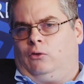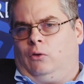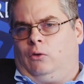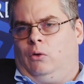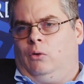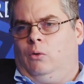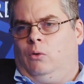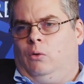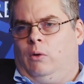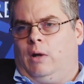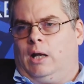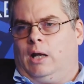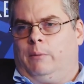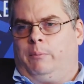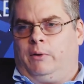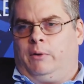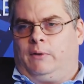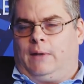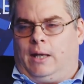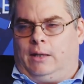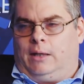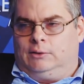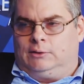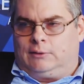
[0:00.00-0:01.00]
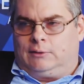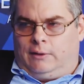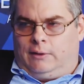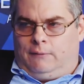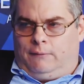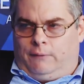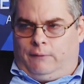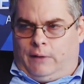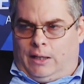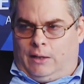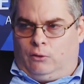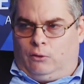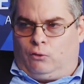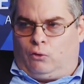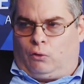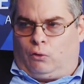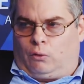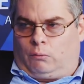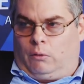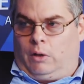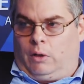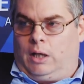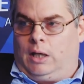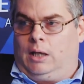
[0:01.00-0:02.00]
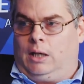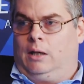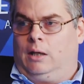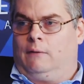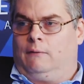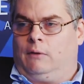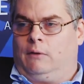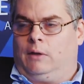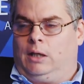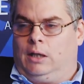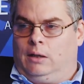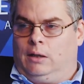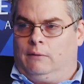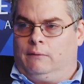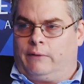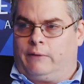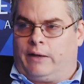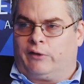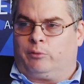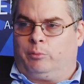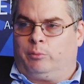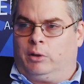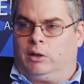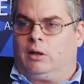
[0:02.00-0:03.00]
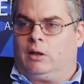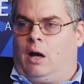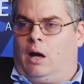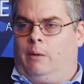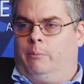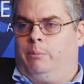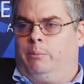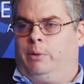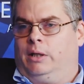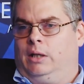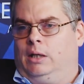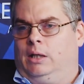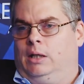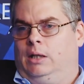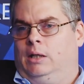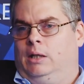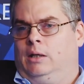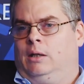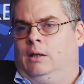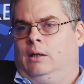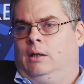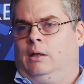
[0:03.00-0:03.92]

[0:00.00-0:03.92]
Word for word: two and a potentially phase three of the investment company